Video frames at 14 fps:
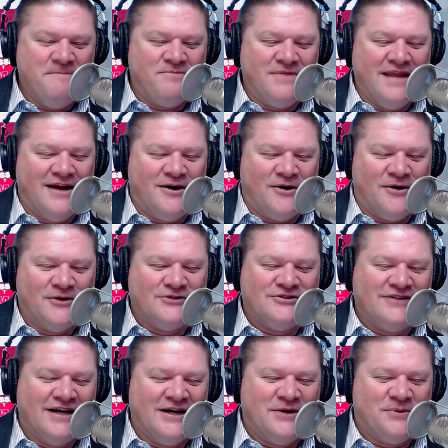that her
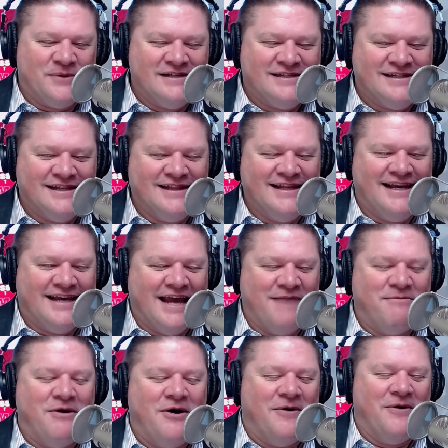son recently
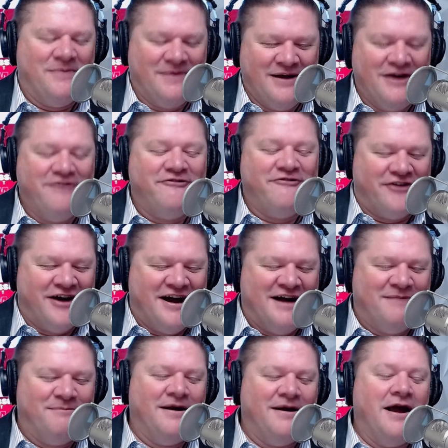came home
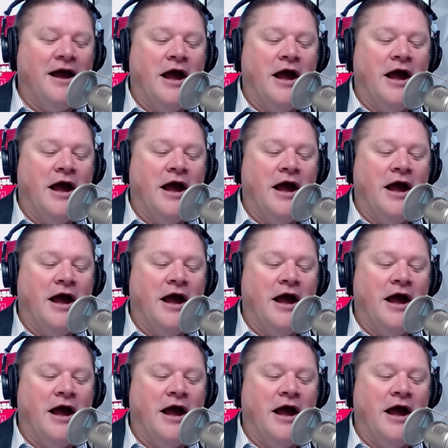from